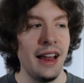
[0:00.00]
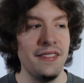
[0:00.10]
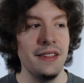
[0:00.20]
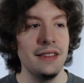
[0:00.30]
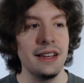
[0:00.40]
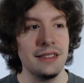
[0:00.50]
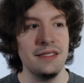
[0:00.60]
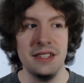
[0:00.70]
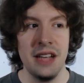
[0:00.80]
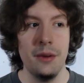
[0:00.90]
And I feel like
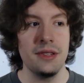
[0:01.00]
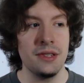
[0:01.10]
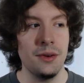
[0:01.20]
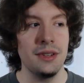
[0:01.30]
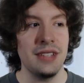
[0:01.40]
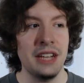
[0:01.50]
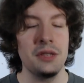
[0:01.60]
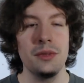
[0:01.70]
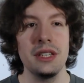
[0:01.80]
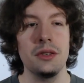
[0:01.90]
Skyward Sword is
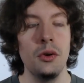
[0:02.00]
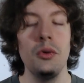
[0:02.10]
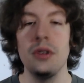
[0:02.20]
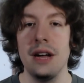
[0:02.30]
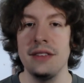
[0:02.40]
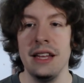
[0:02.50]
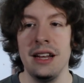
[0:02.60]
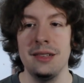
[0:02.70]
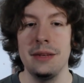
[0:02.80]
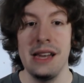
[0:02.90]
actually really cool having
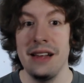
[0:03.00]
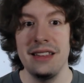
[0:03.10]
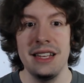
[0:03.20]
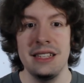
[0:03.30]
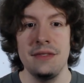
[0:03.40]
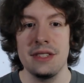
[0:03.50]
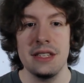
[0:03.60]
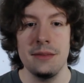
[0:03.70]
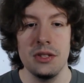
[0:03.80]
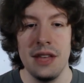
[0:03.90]
that element, and I'd like to even
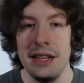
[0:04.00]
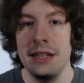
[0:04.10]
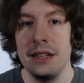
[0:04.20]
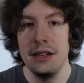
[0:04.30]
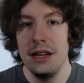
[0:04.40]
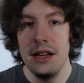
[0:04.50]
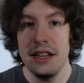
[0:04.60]
see them do that a